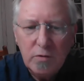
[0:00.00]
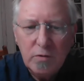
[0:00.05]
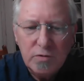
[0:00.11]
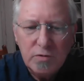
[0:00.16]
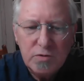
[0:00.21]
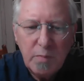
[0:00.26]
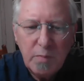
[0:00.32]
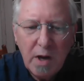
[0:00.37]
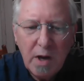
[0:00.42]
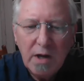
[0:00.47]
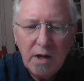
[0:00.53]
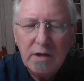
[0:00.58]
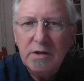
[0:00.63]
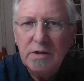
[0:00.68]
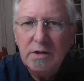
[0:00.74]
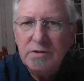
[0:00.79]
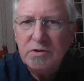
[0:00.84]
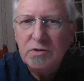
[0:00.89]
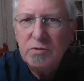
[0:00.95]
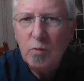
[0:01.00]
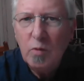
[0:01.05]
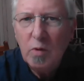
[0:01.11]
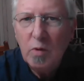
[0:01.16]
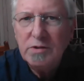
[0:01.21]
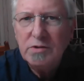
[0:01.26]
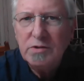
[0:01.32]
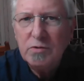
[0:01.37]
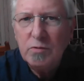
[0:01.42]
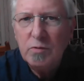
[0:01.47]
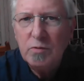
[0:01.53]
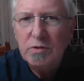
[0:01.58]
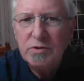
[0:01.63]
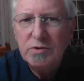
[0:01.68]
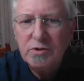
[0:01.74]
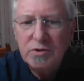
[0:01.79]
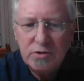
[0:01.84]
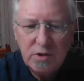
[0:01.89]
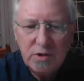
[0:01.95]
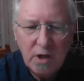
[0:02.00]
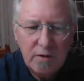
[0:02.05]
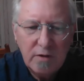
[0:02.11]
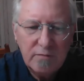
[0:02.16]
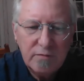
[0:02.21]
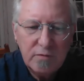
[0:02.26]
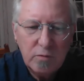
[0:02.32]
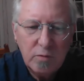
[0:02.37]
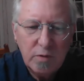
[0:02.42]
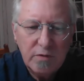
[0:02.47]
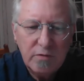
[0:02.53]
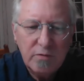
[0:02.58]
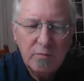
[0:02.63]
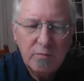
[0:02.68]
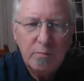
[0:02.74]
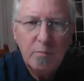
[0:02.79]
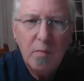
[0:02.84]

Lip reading: whose pockets once were stuffed with